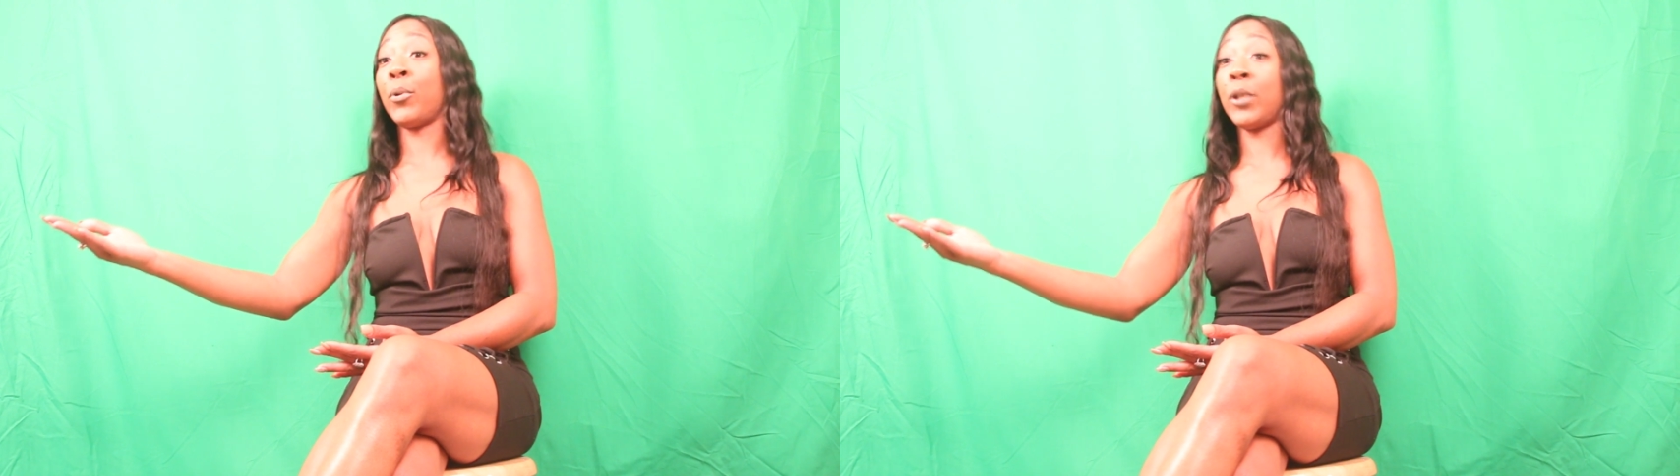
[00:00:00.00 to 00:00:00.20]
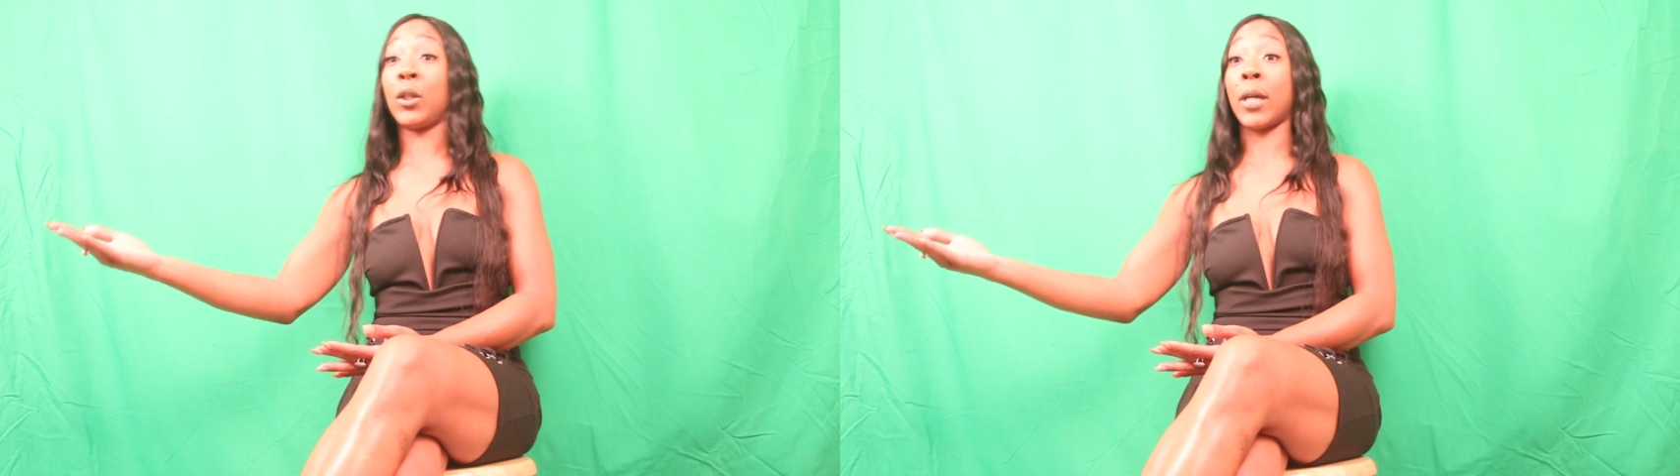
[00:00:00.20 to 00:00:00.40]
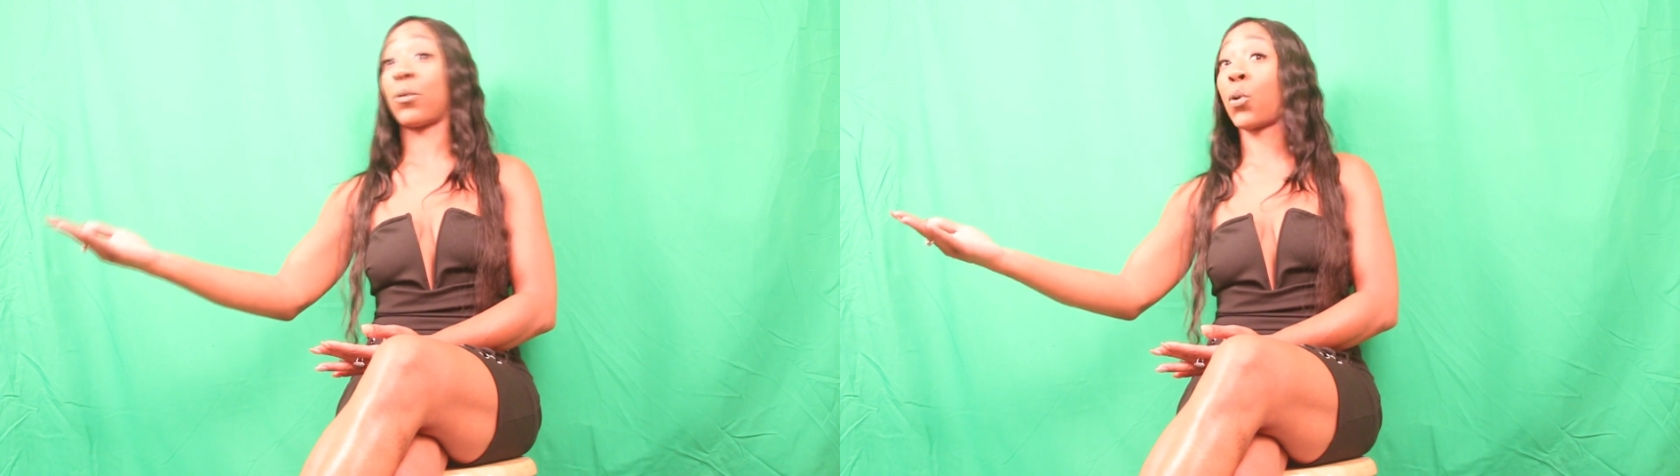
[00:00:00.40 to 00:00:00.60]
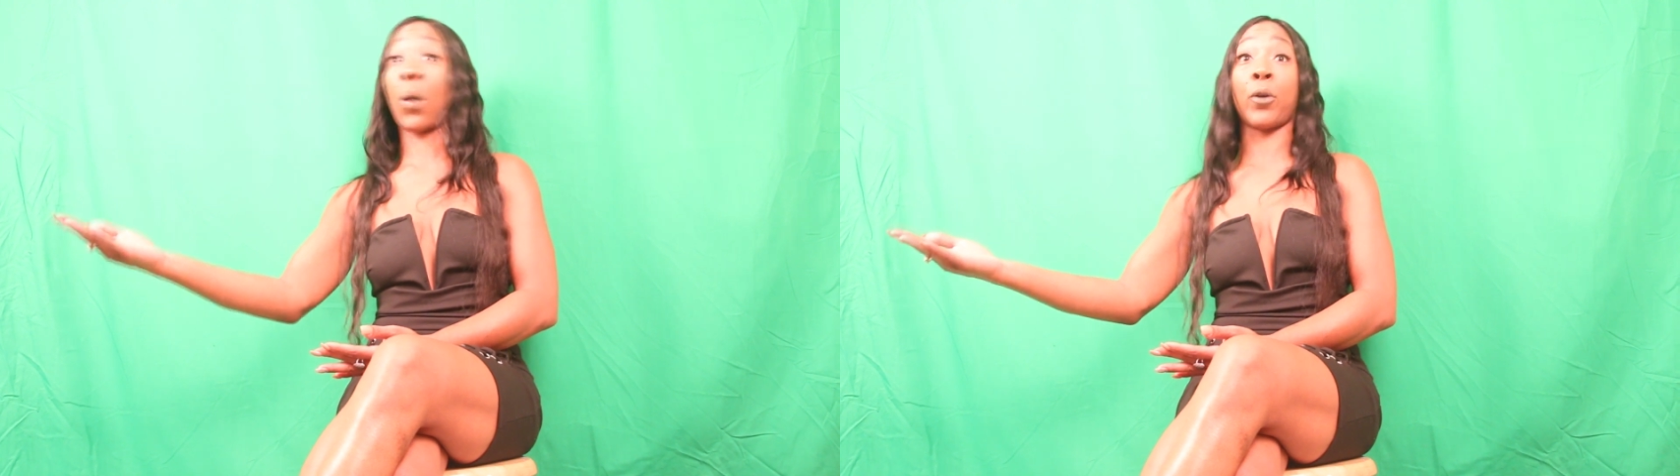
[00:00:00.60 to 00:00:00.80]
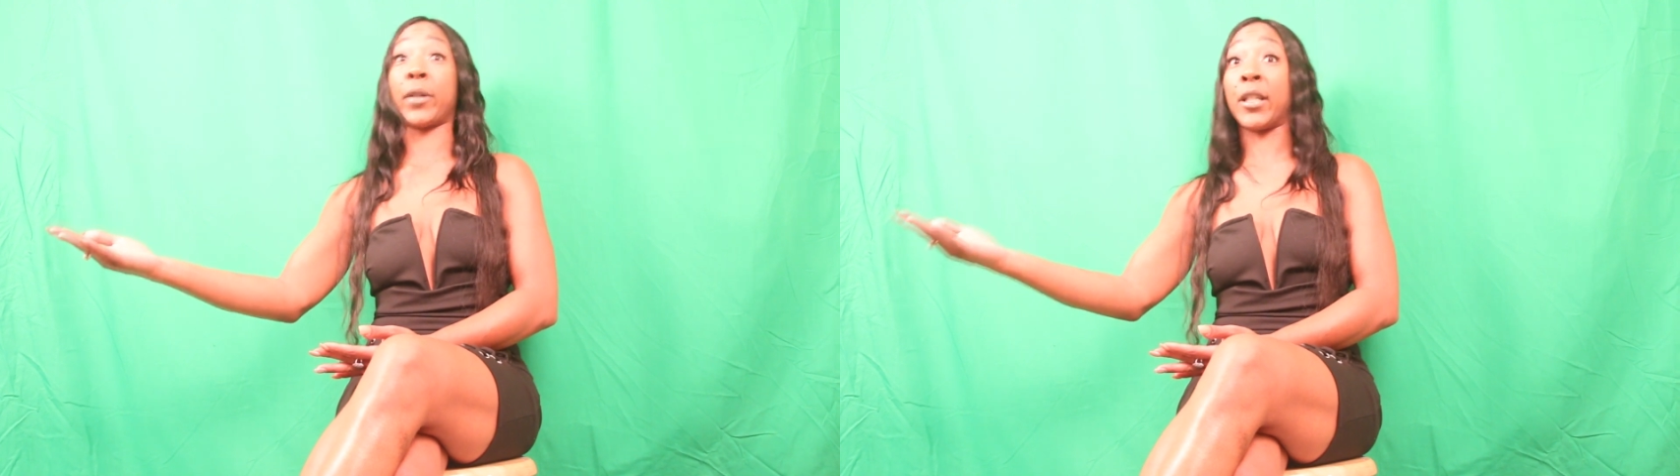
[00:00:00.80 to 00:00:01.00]
booty t-
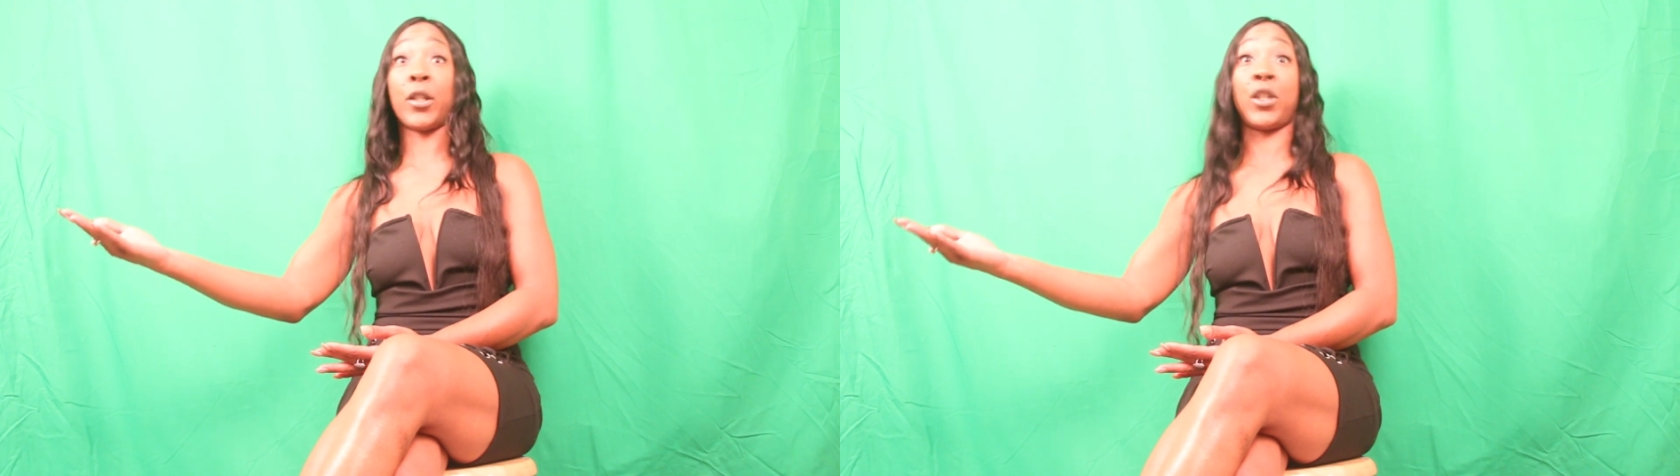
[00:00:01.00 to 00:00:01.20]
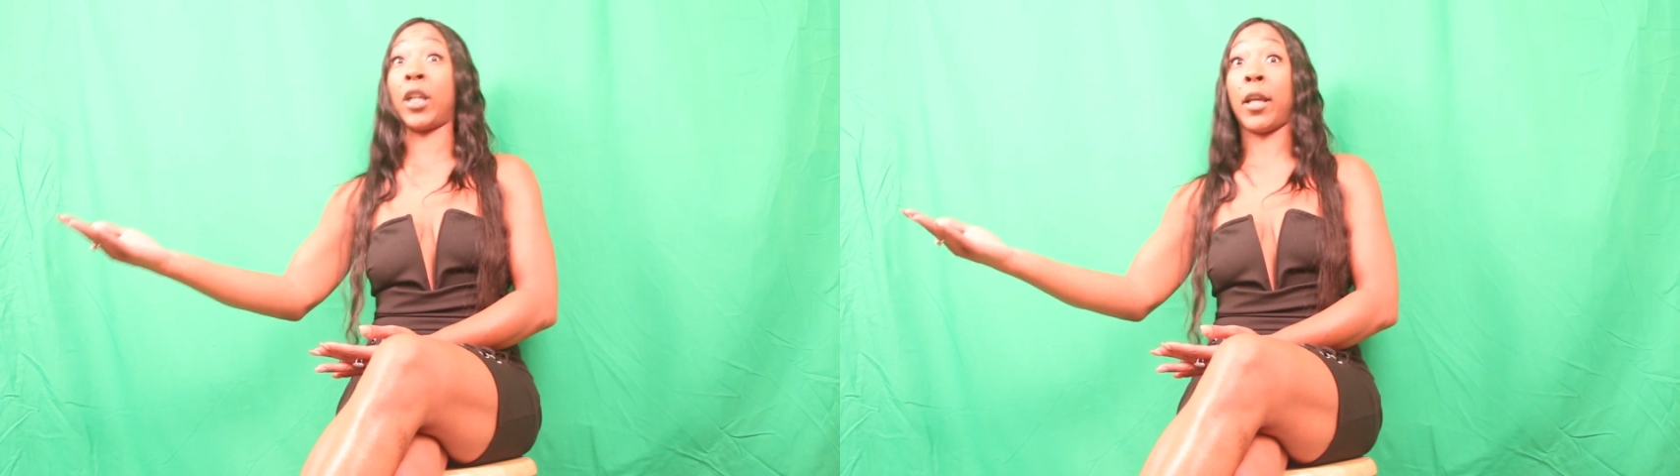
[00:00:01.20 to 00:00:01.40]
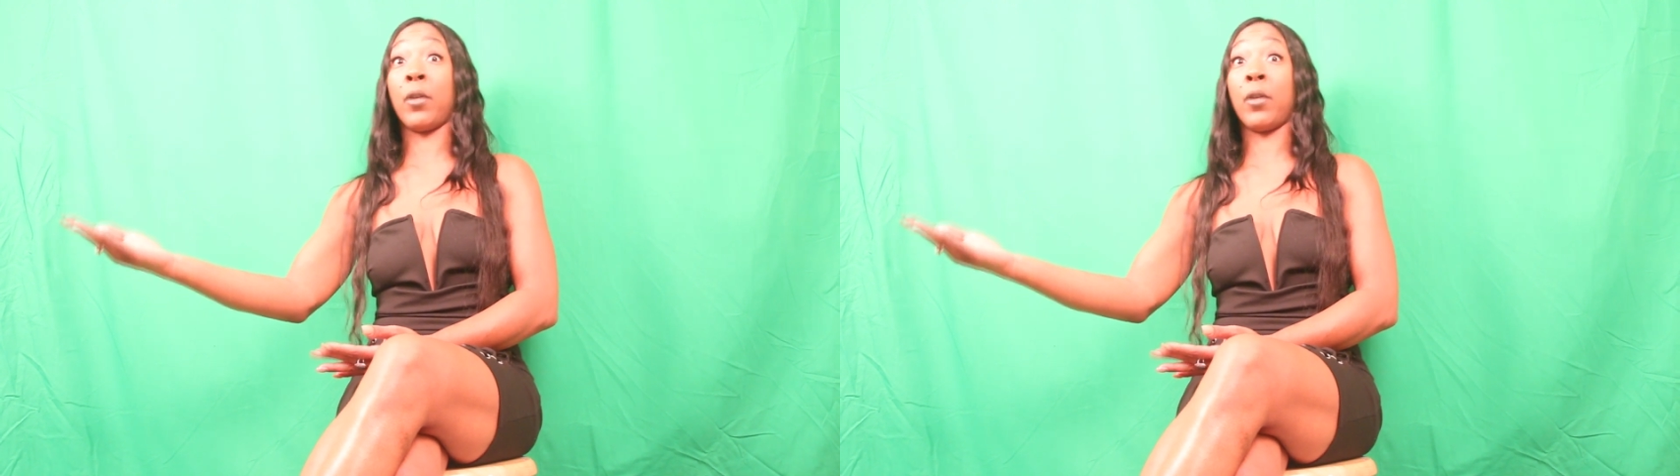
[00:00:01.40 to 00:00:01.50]
twerking and shit.